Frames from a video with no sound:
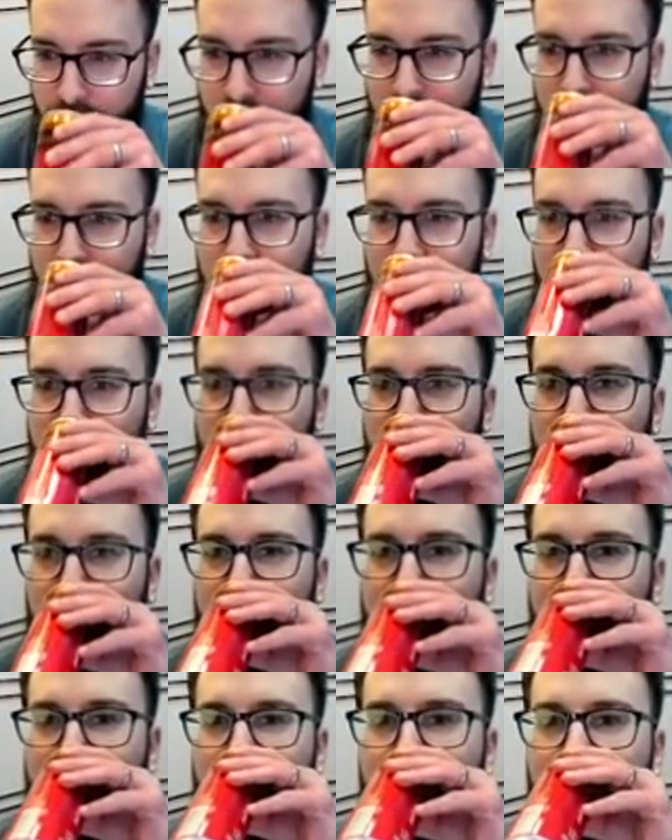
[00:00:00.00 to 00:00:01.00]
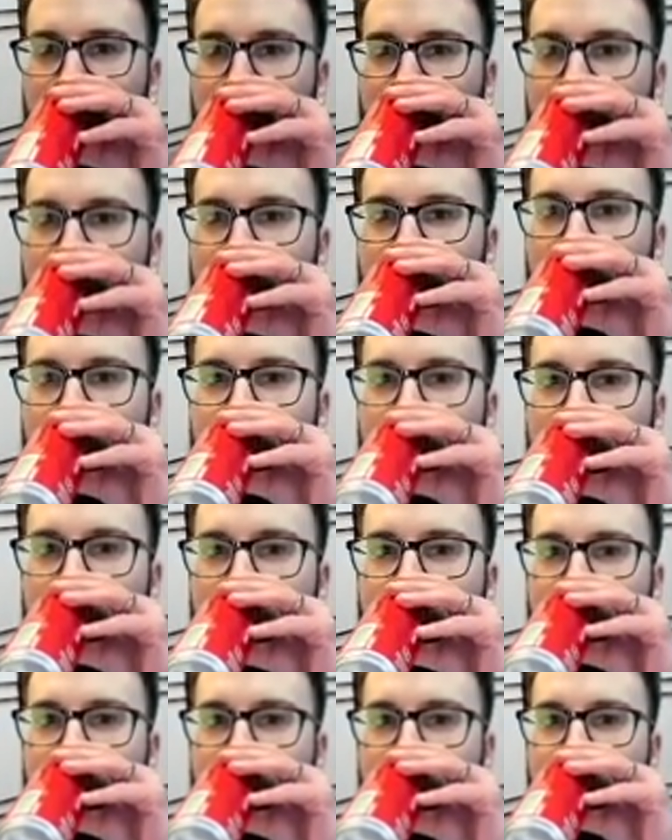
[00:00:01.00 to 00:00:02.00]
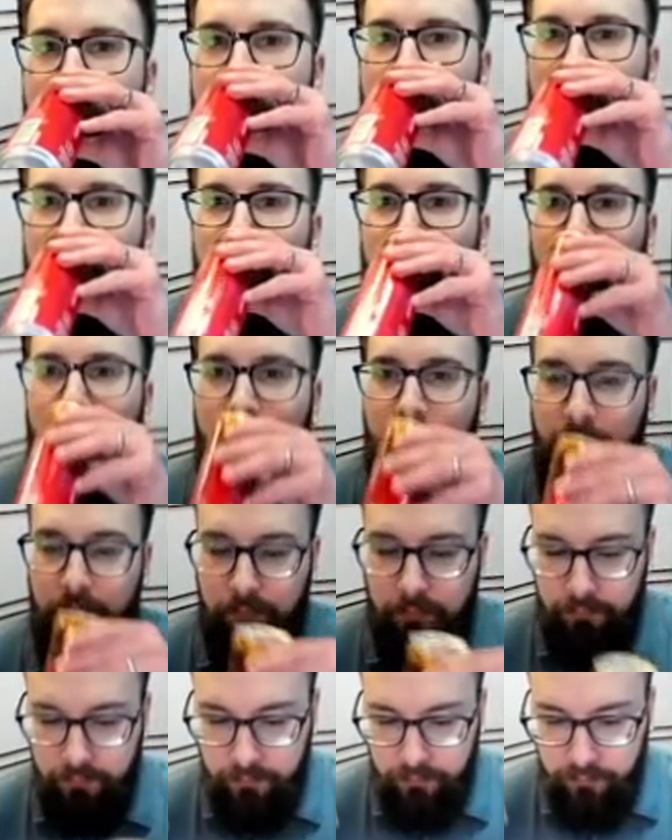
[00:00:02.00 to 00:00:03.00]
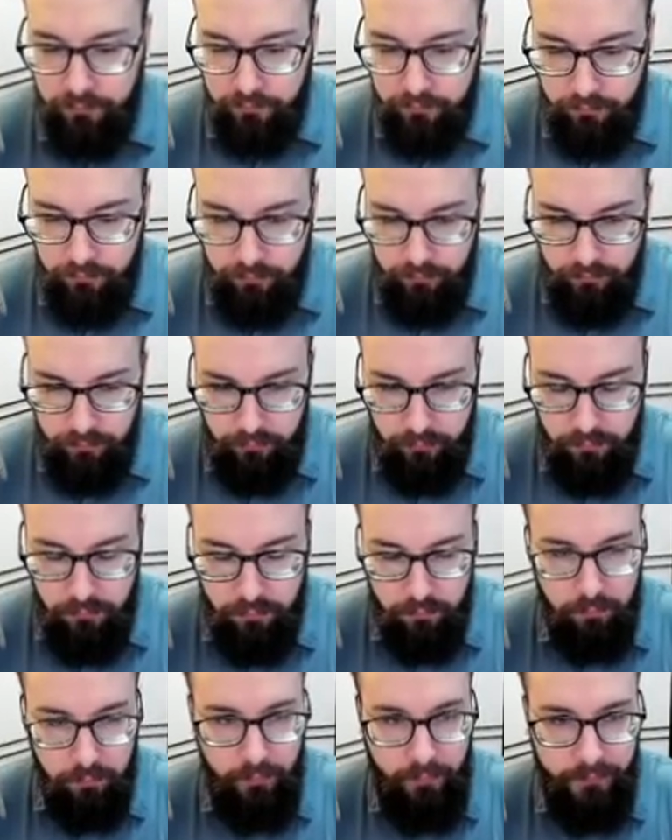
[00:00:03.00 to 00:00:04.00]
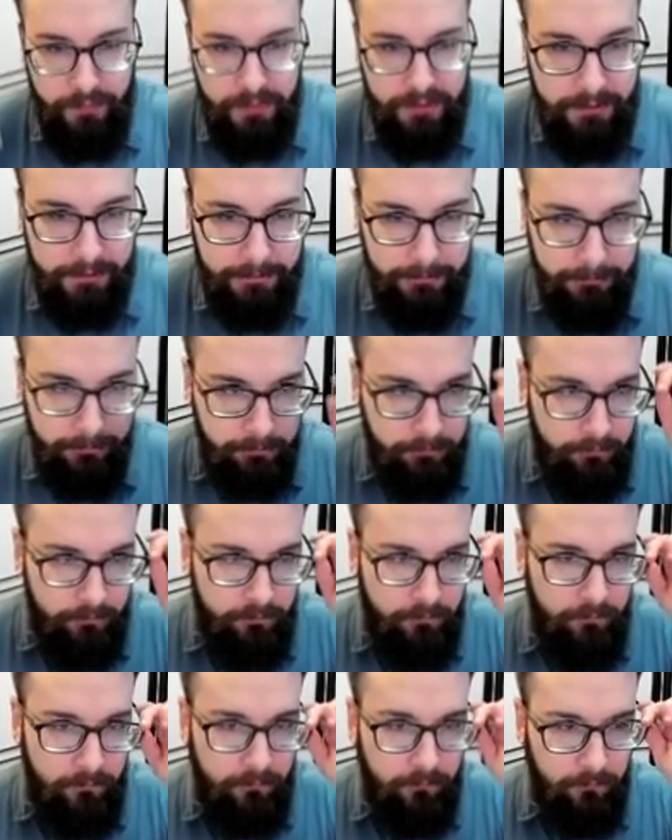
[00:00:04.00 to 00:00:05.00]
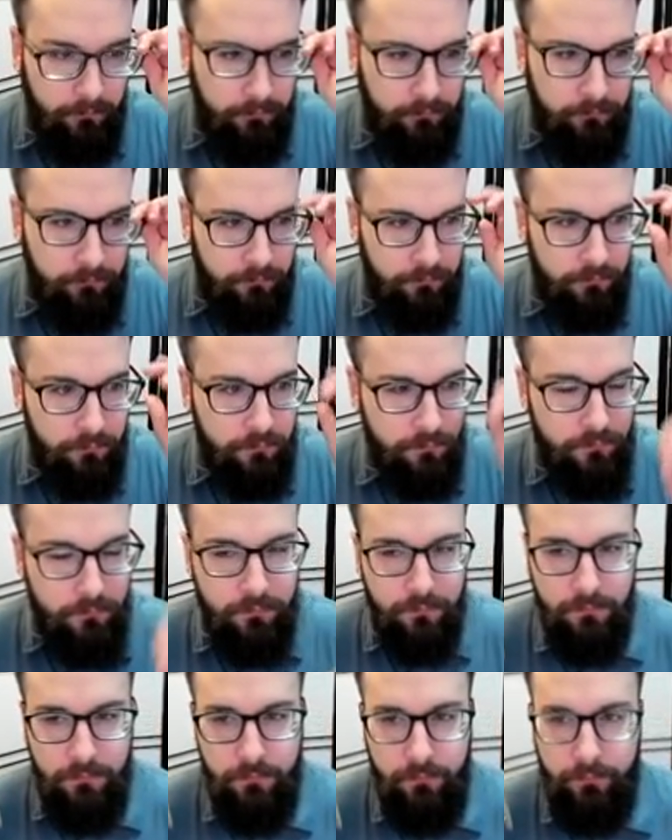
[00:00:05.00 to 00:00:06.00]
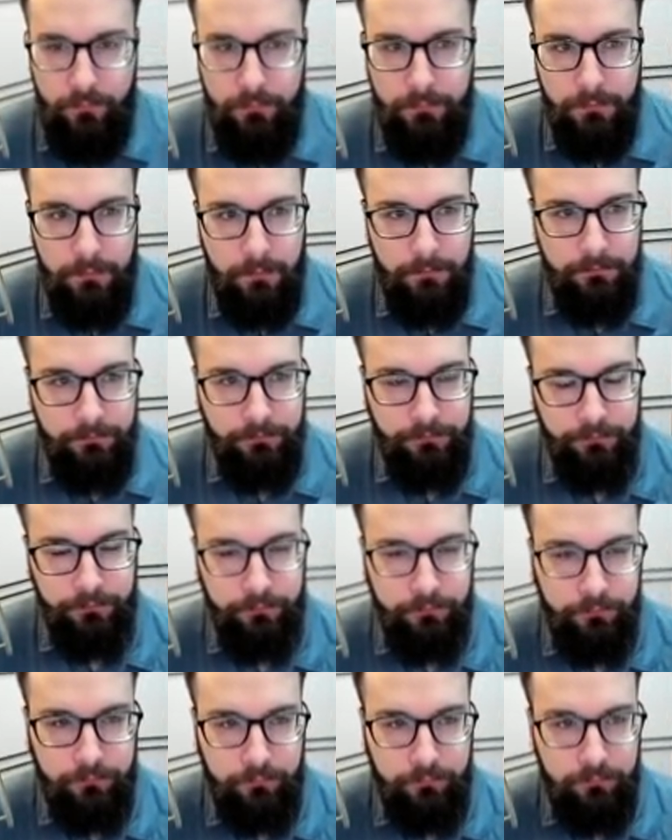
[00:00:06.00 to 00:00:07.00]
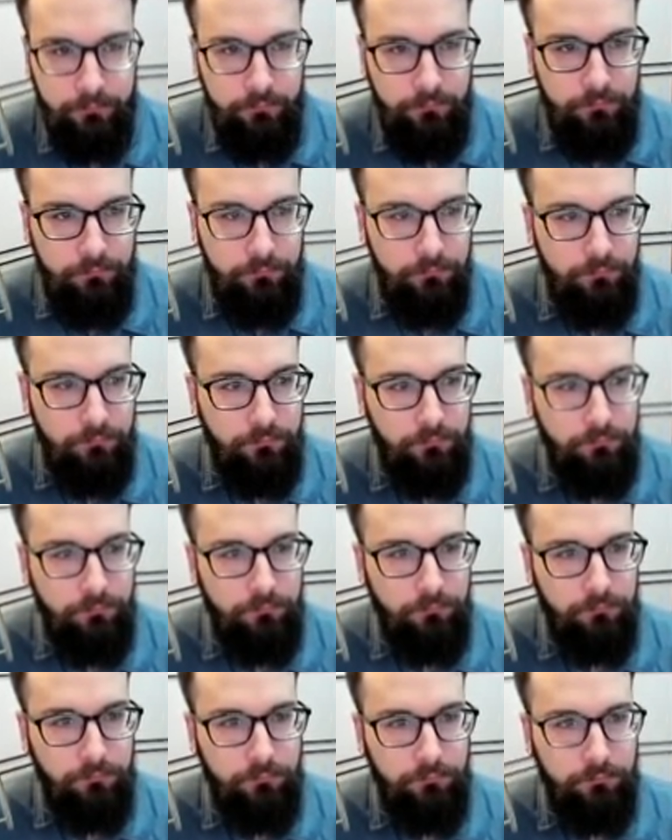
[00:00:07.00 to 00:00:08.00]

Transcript: (not speaking)